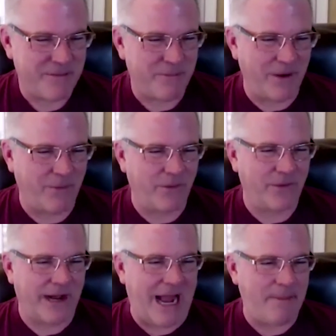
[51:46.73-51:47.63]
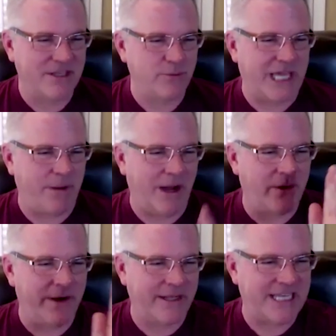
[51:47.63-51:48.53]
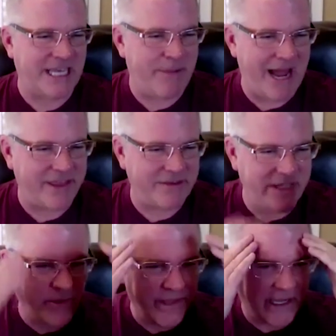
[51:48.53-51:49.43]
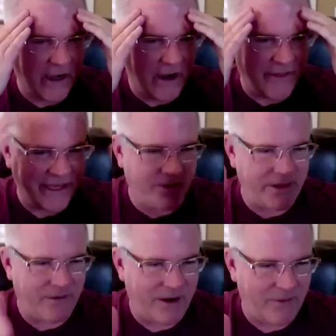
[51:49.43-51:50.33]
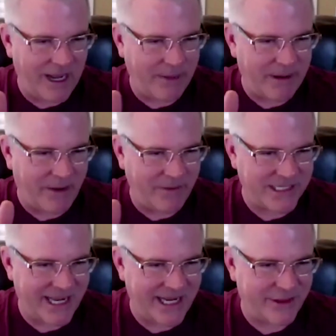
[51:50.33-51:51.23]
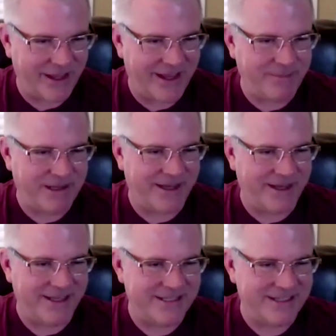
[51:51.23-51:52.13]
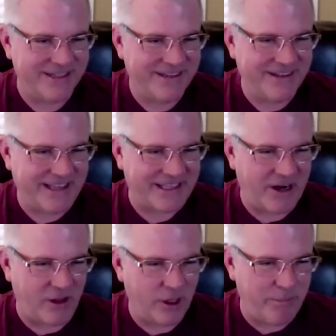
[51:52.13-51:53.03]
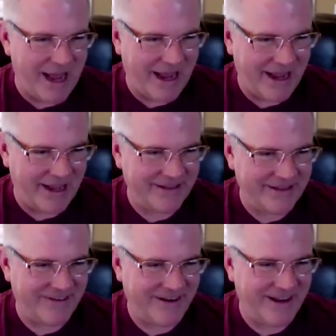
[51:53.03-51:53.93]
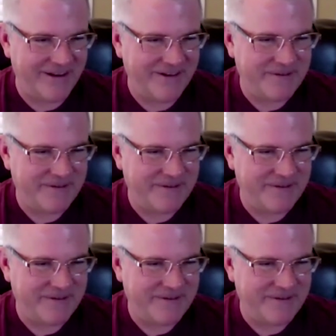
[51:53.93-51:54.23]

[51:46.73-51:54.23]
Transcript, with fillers: But what will happen is we keep all going on the same path, even though we think, oh, I think I'm going the wrong way, but I don't want to say anything because like then I'll look bad, right?